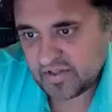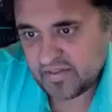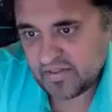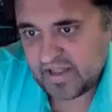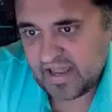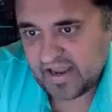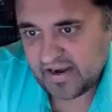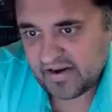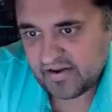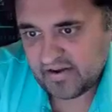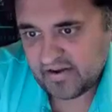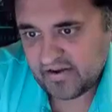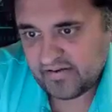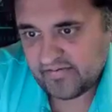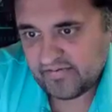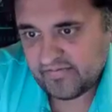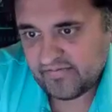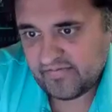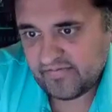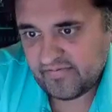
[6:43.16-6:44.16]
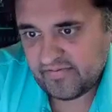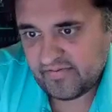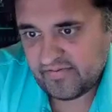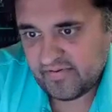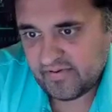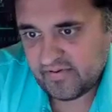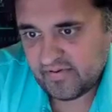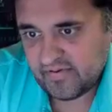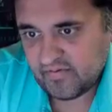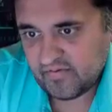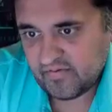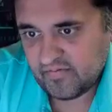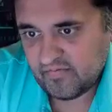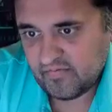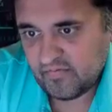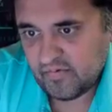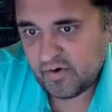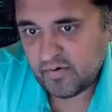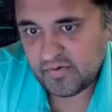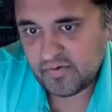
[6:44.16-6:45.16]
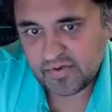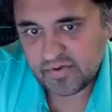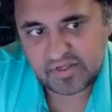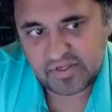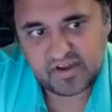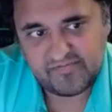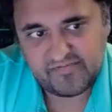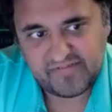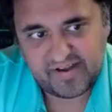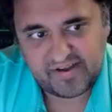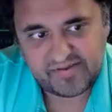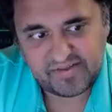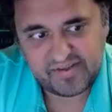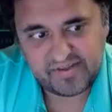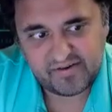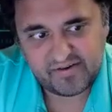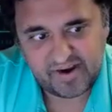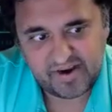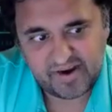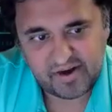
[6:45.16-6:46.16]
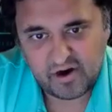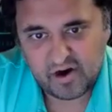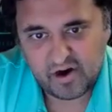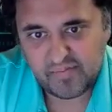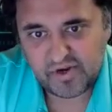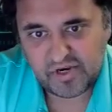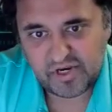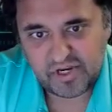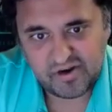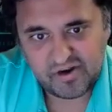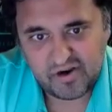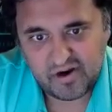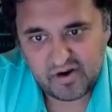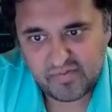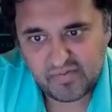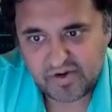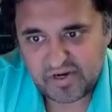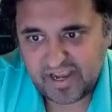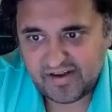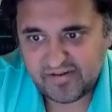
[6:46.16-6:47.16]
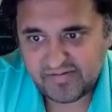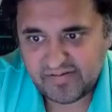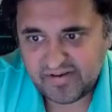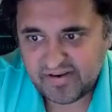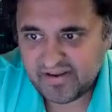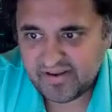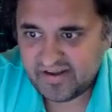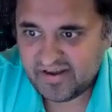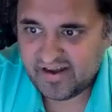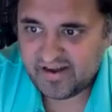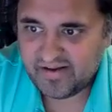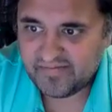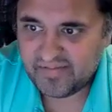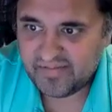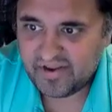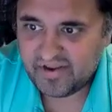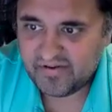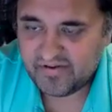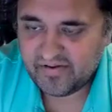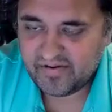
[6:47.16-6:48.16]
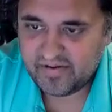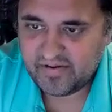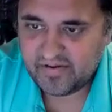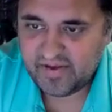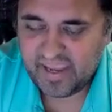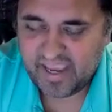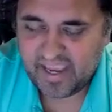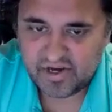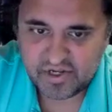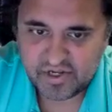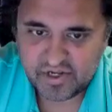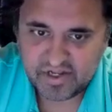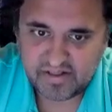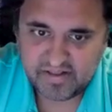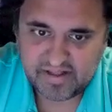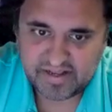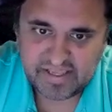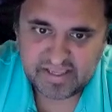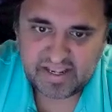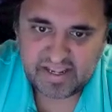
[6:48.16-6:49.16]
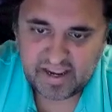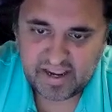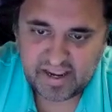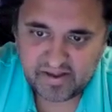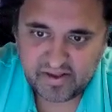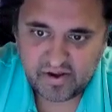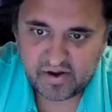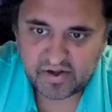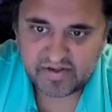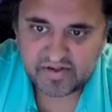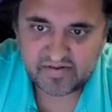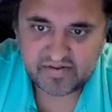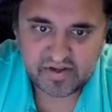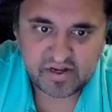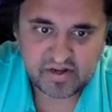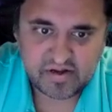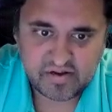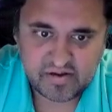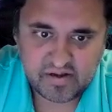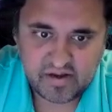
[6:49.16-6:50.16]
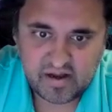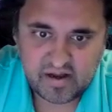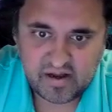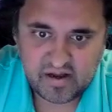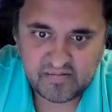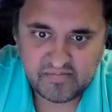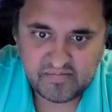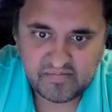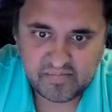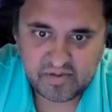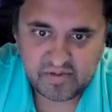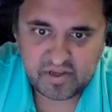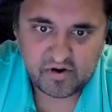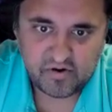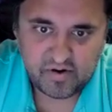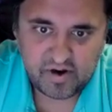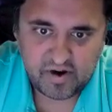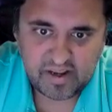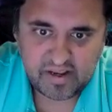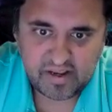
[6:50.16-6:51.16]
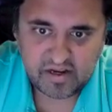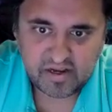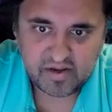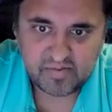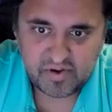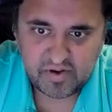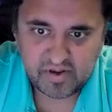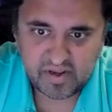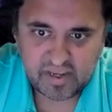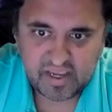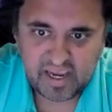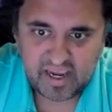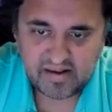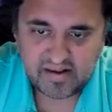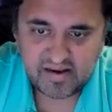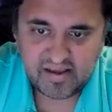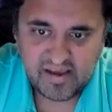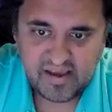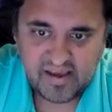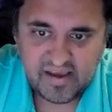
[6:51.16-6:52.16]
a lot of rote stuff out there, right? Garbage in, garbage out. You can't just collect the data. You also have to curate it, communicate,